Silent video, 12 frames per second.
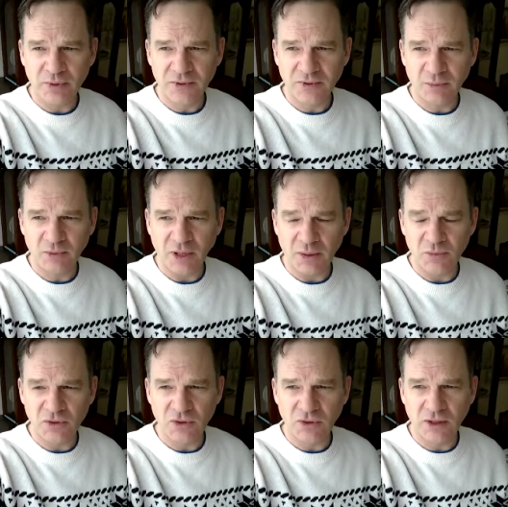
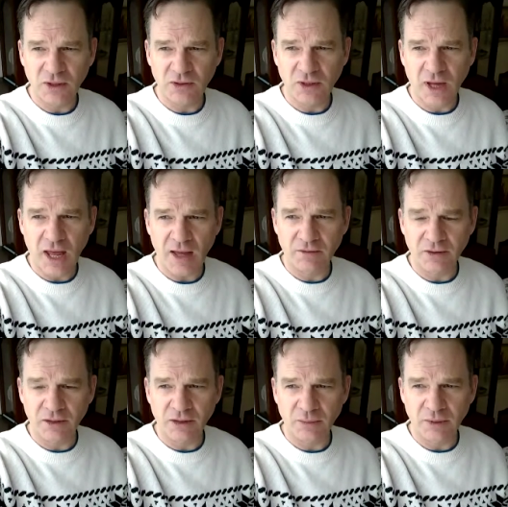Sometimes you need to have a
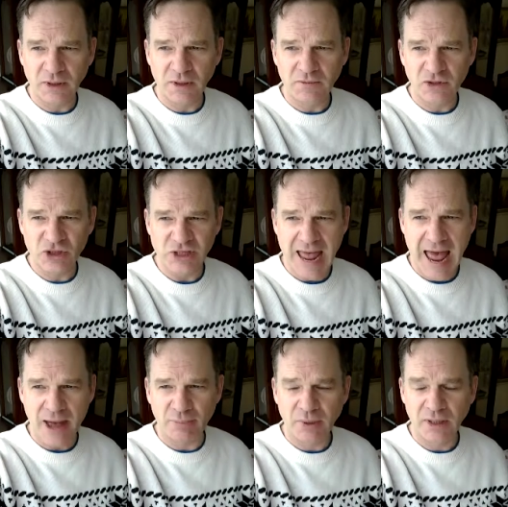little bit of
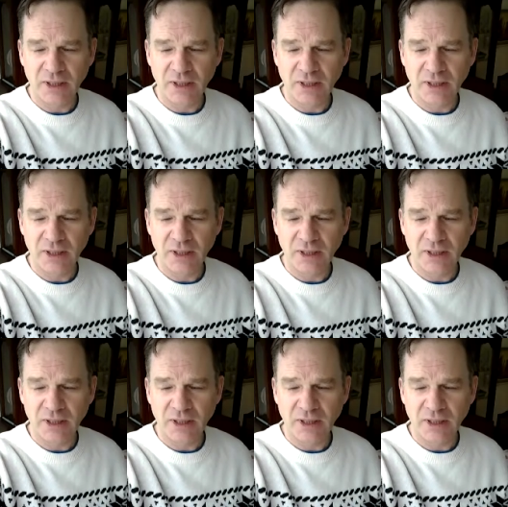schnapp.